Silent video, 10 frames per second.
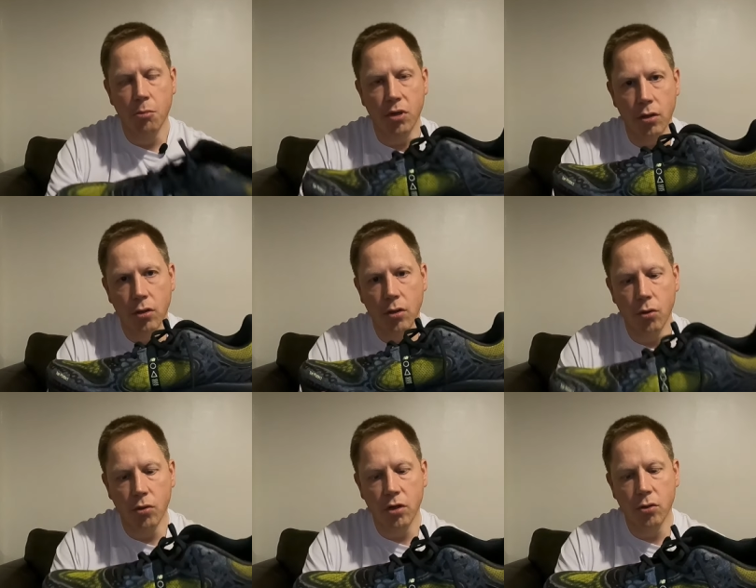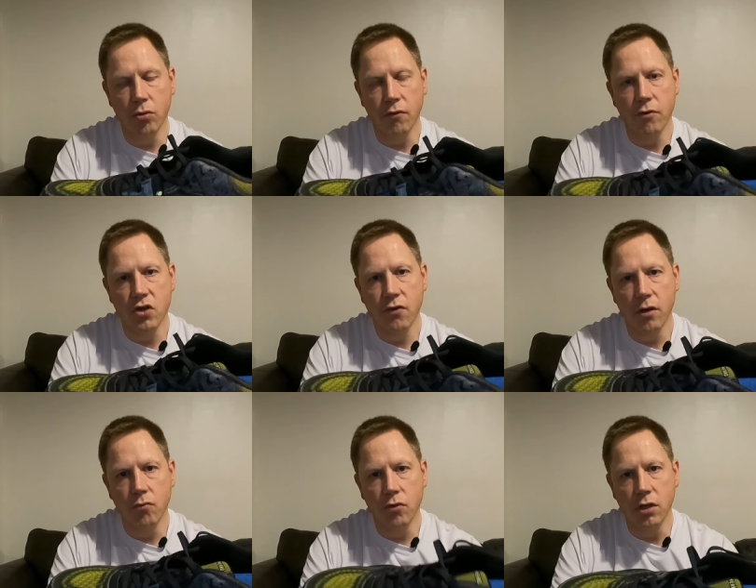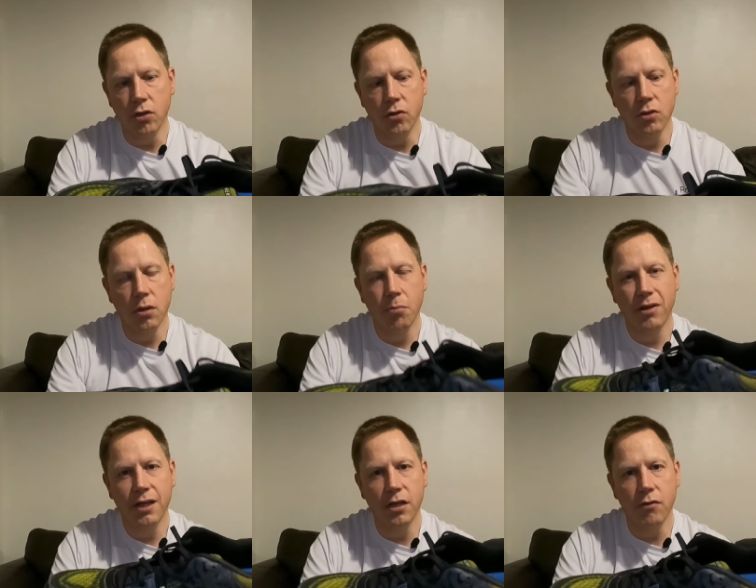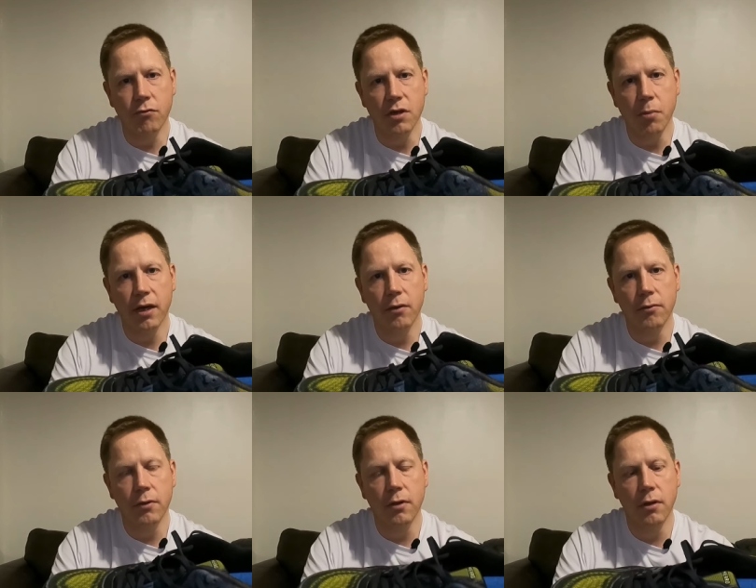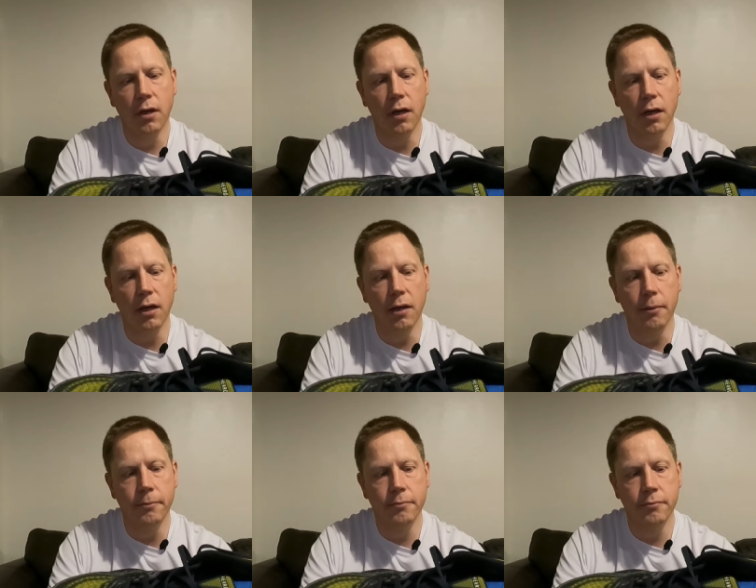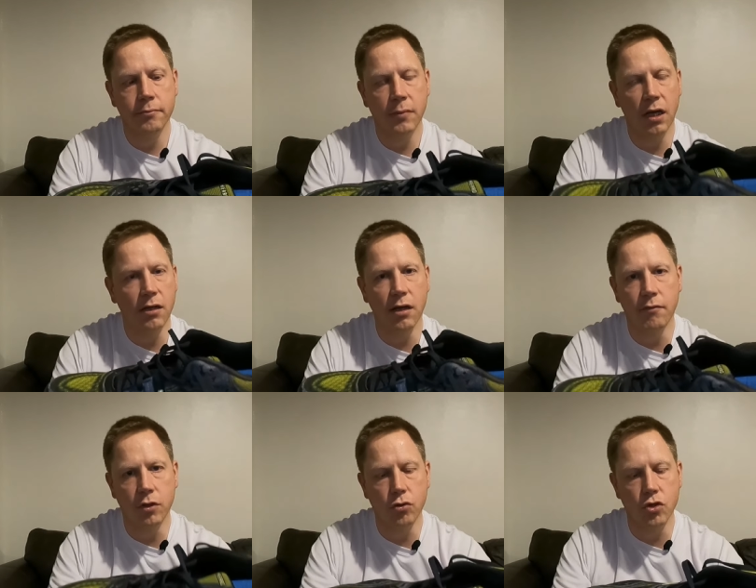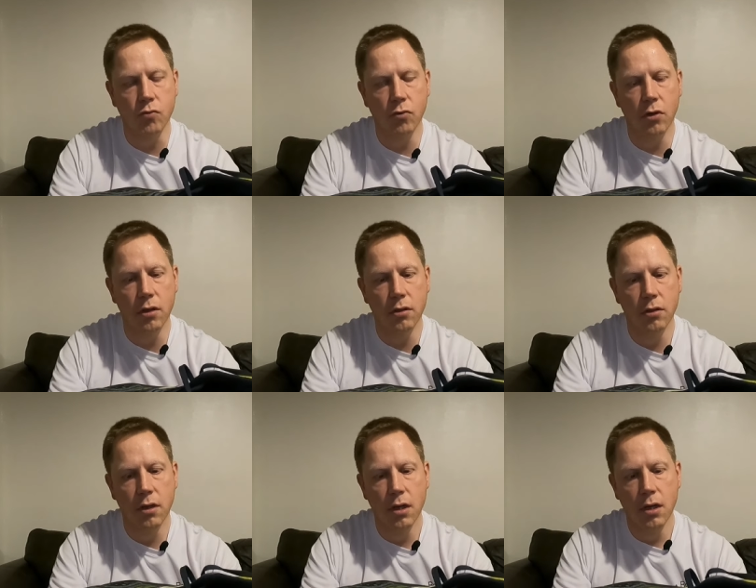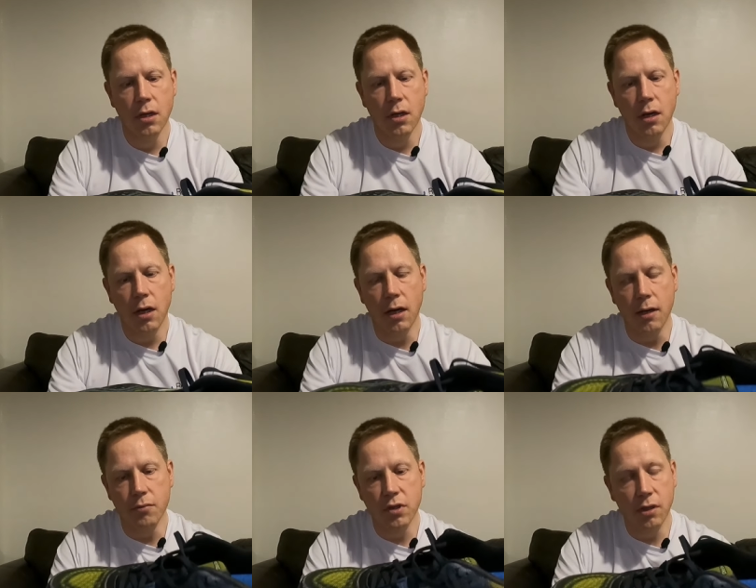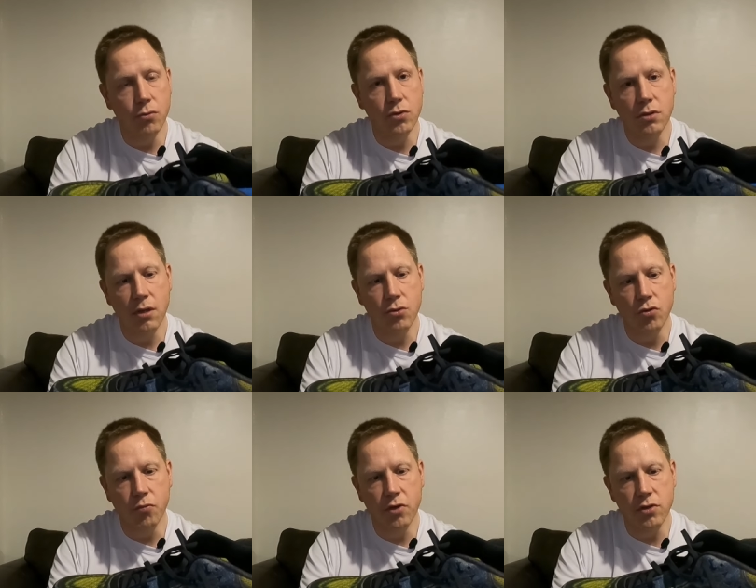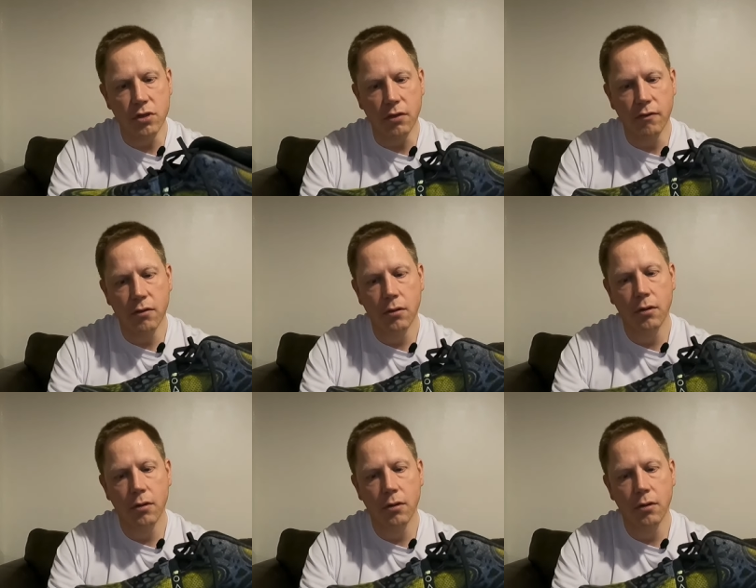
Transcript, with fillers: But all in all, the Fresh Foam really good, plenty of rebound, um, and a lovely cushion ride. Um, so that was that was all positive.